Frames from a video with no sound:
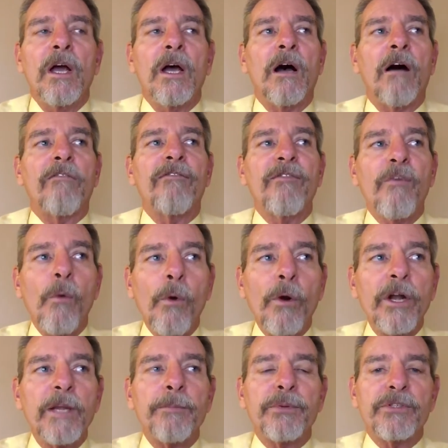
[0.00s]

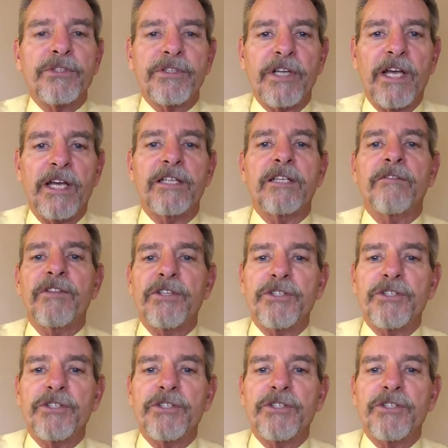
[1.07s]
40% of the